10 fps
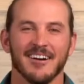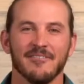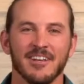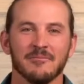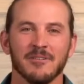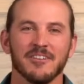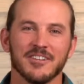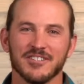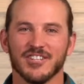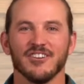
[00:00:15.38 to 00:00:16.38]
Available in
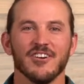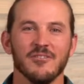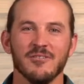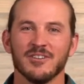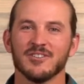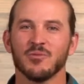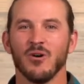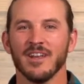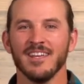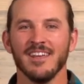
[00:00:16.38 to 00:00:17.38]
a zero,
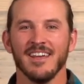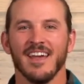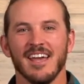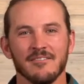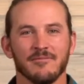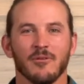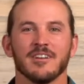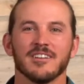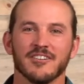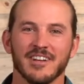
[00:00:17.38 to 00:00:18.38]
twenty, and
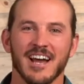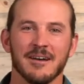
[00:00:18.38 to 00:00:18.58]
forty degree